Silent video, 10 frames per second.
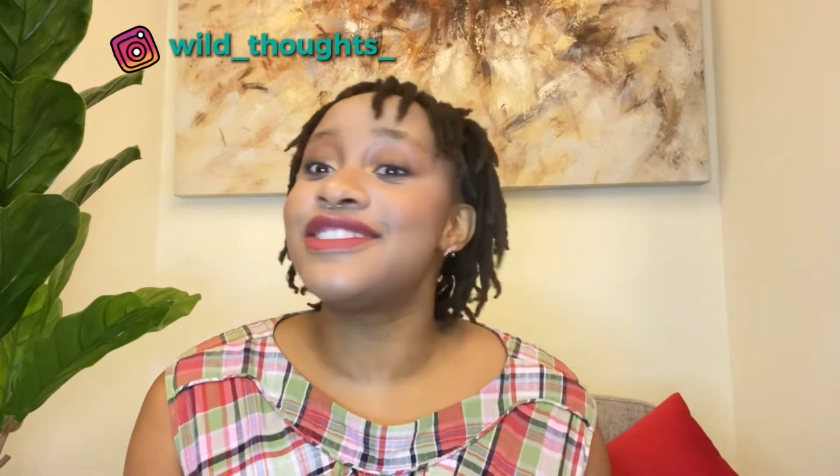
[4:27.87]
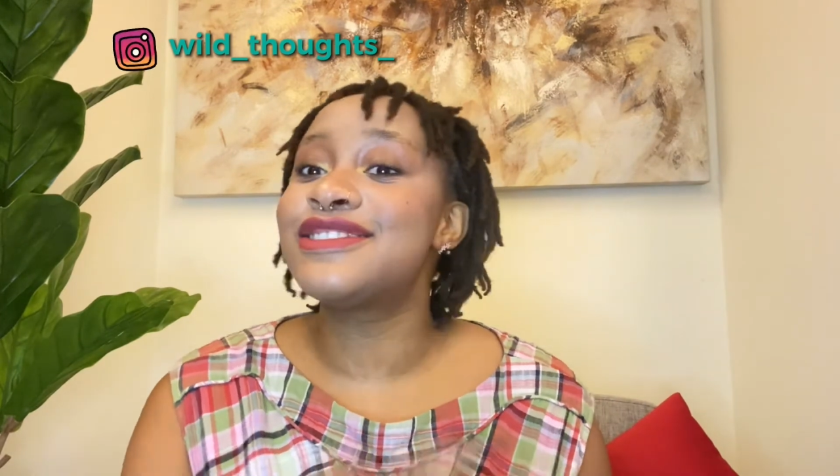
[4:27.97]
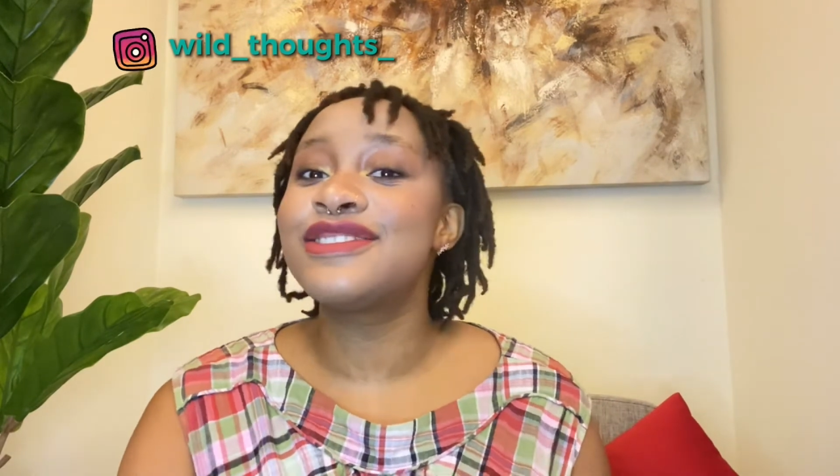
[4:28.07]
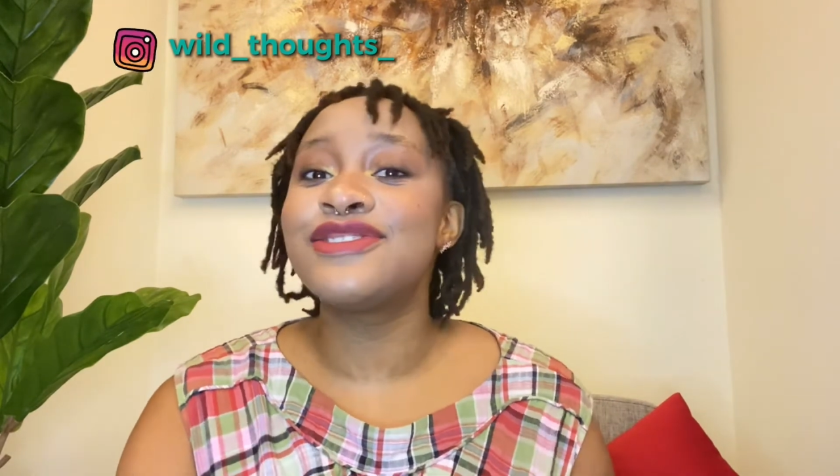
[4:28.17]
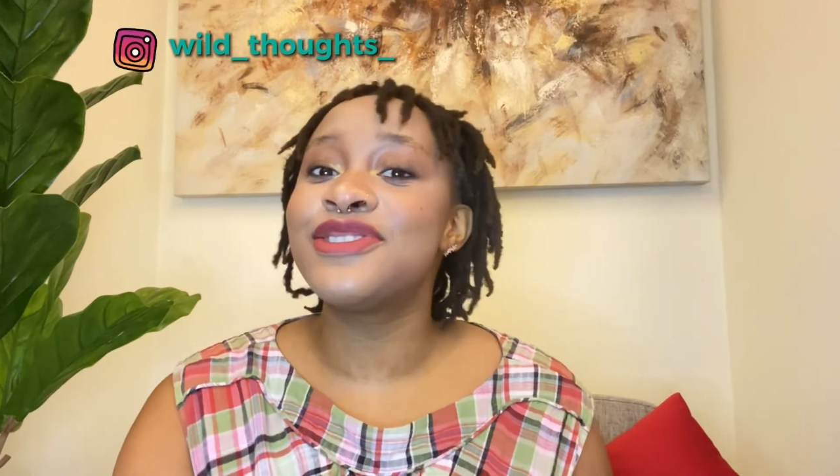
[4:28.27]

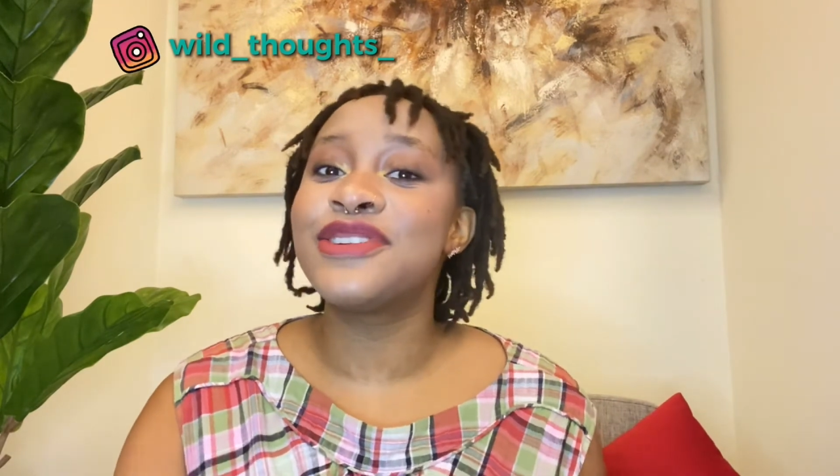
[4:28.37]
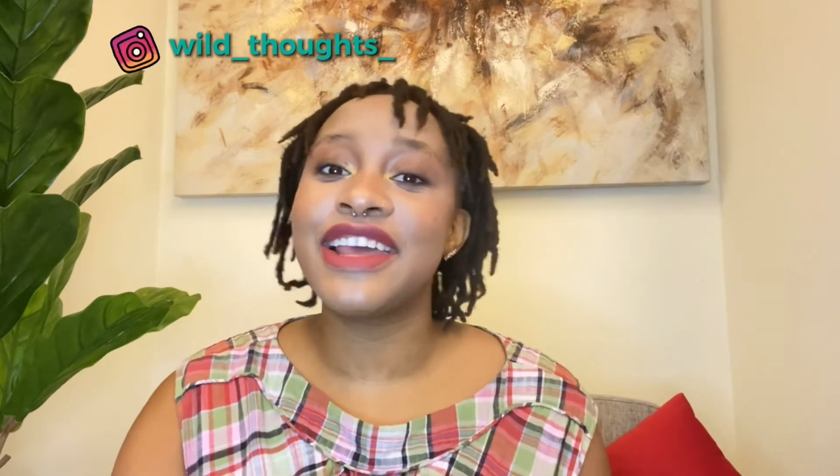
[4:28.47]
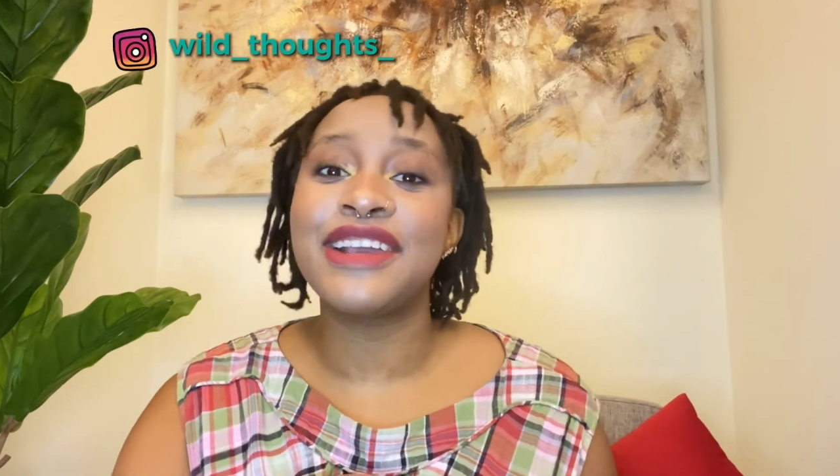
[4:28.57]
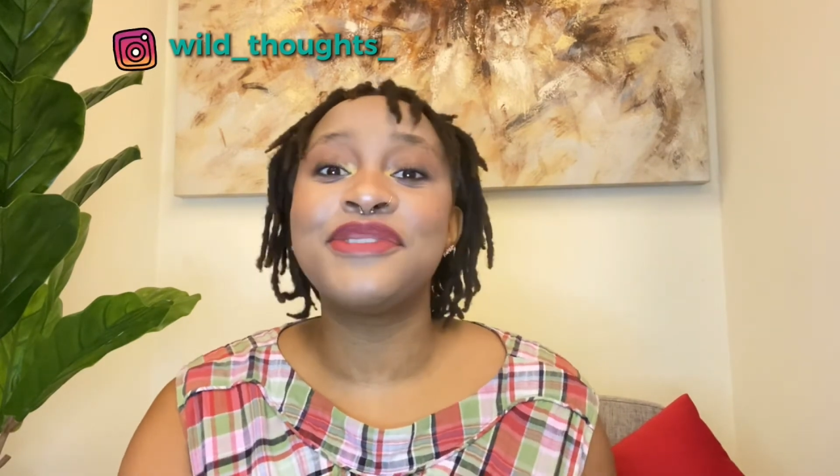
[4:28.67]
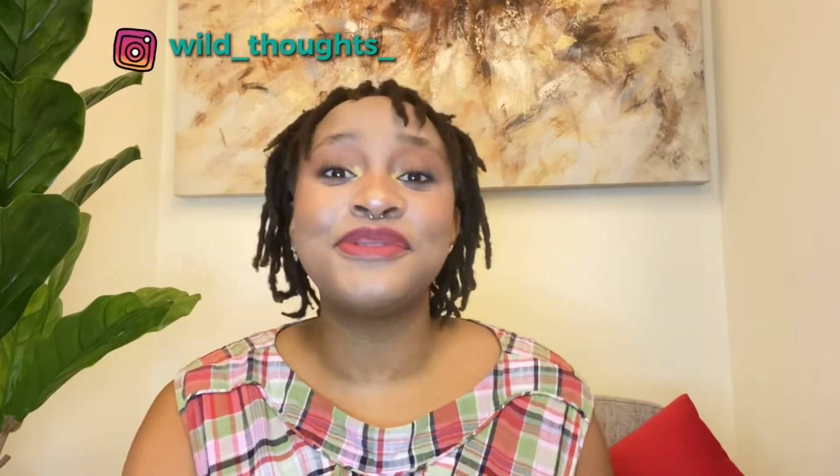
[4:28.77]
just to know
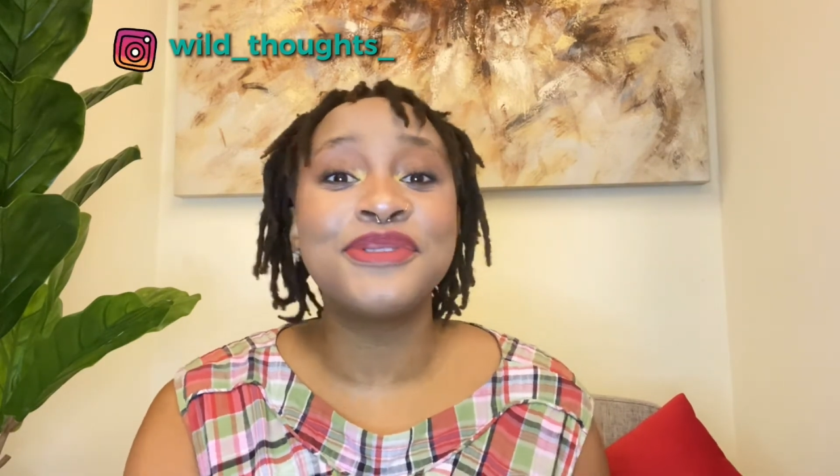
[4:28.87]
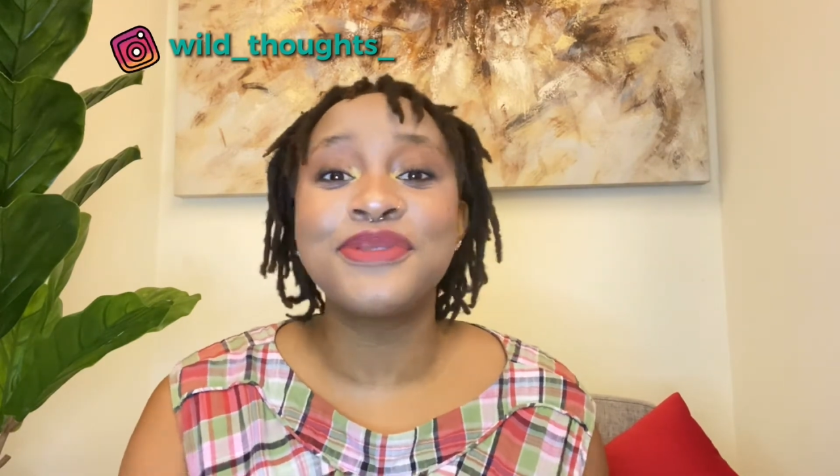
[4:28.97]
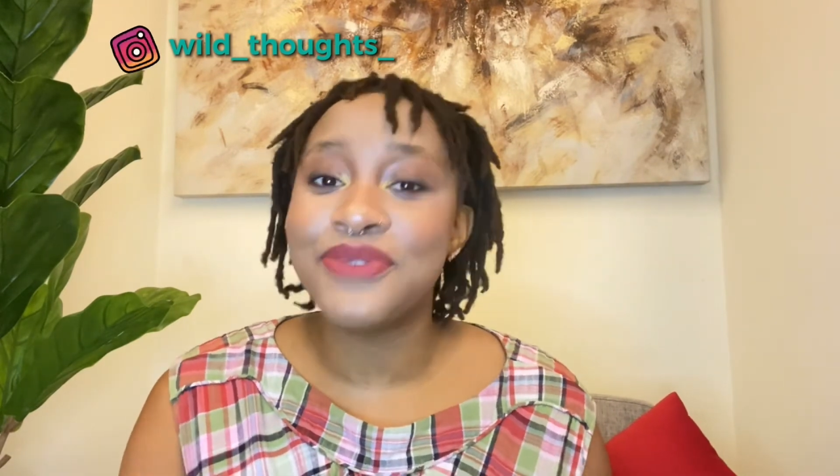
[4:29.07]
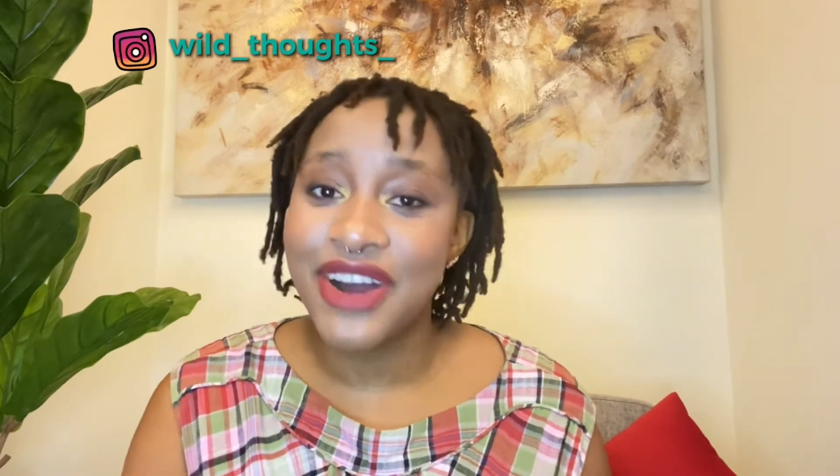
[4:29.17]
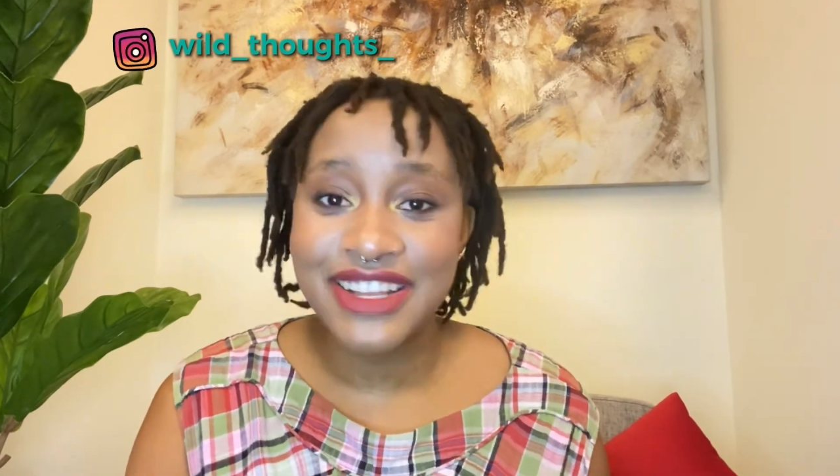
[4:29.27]
like who's
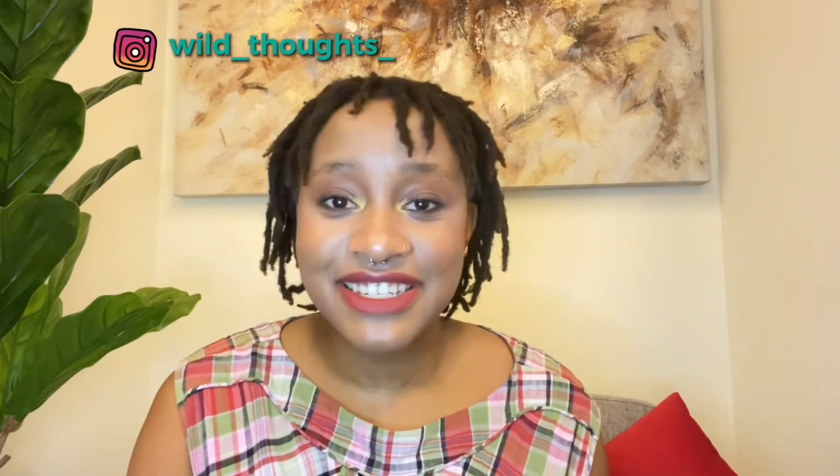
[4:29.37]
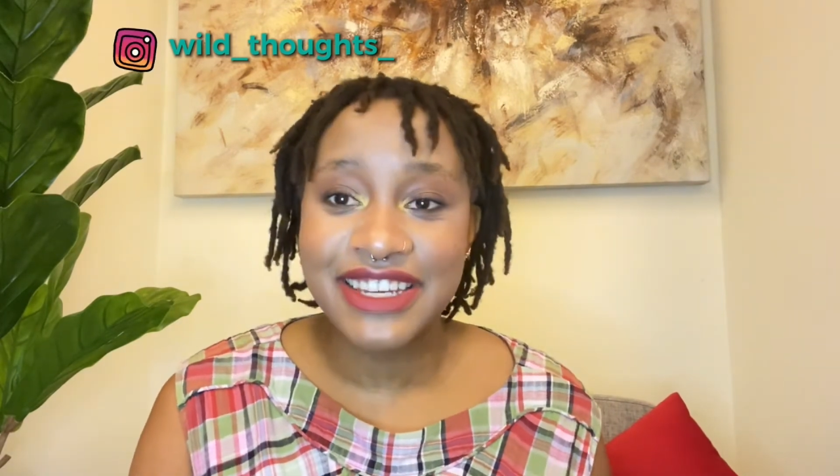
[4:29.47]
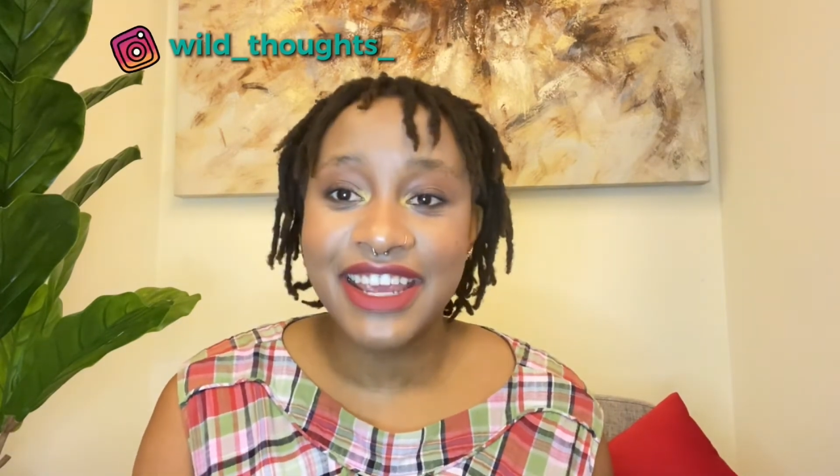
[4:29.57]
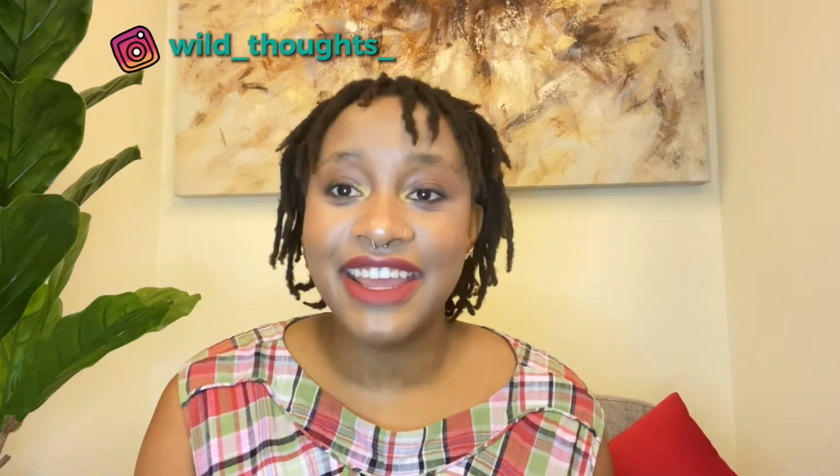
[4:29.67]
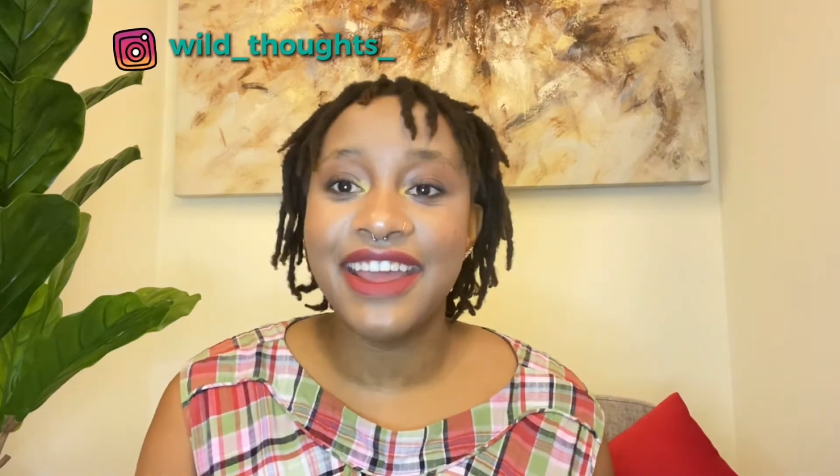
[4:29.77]

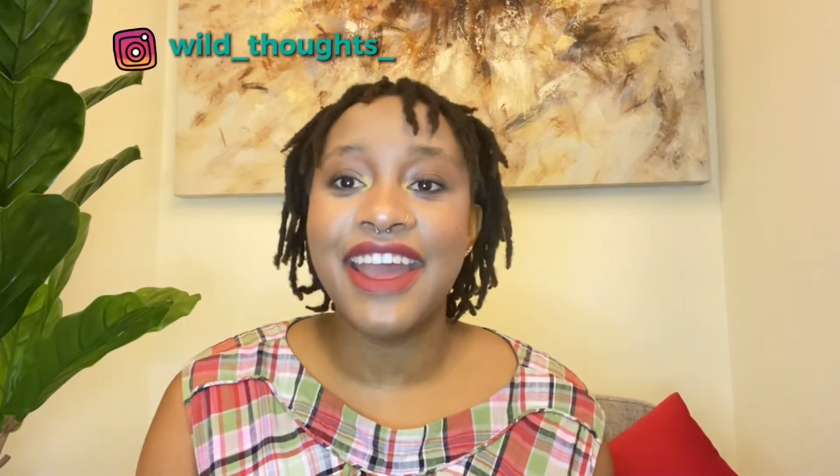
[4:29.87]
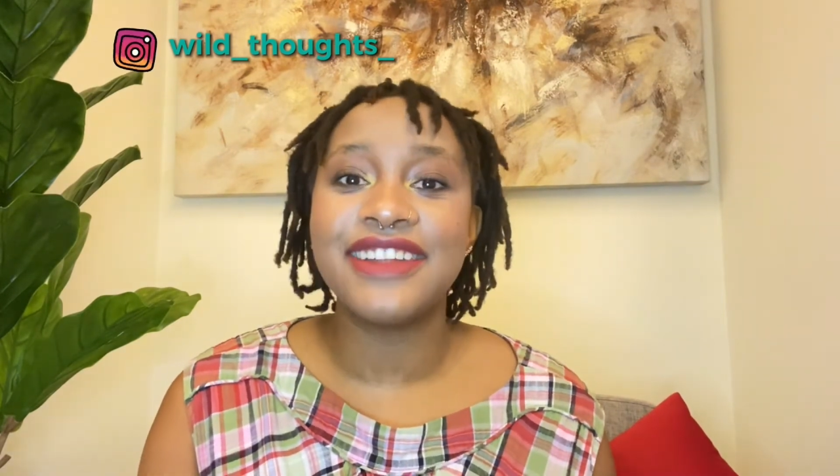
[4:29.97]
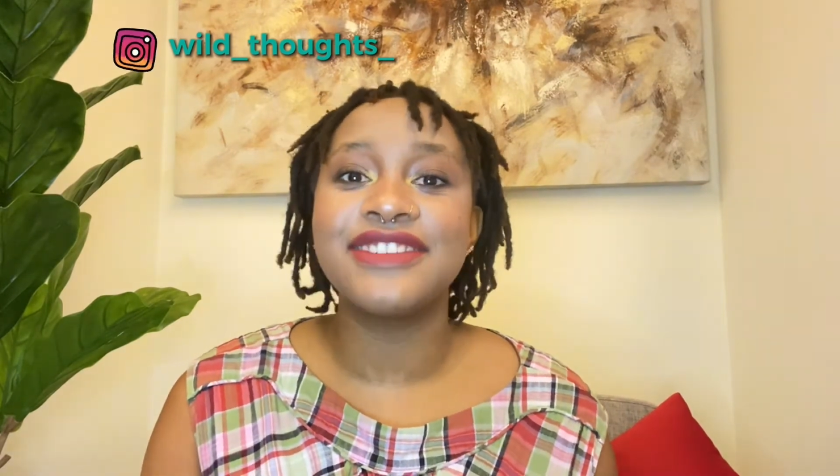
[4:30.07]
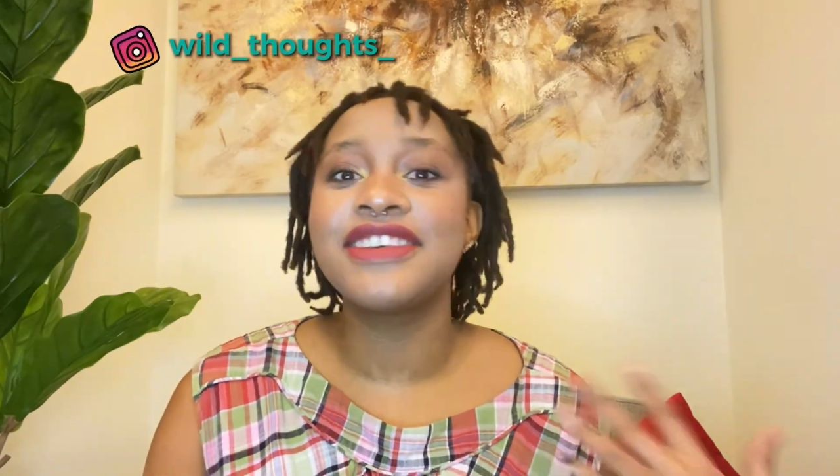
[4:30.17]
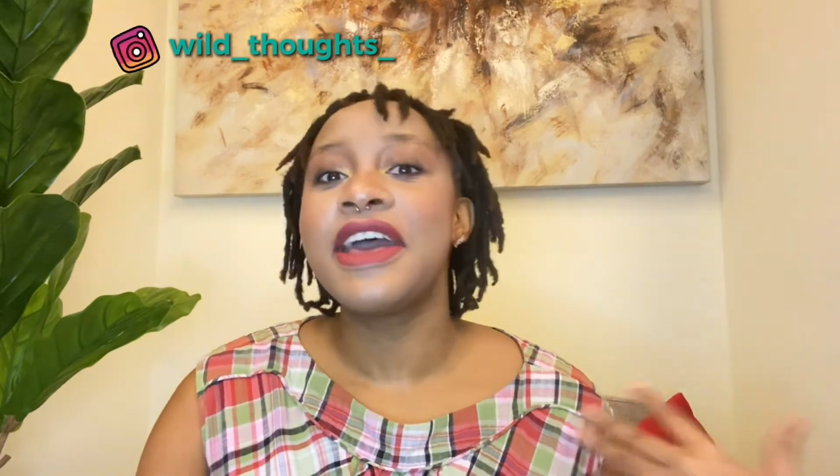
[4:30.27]
watching
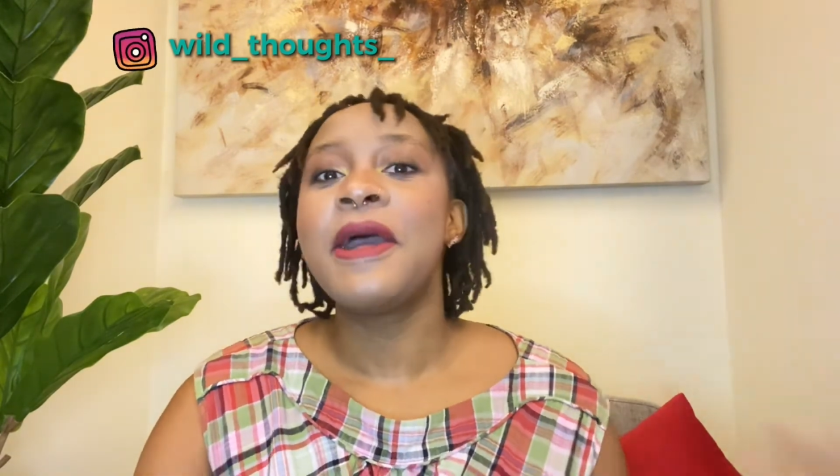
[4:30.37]
and,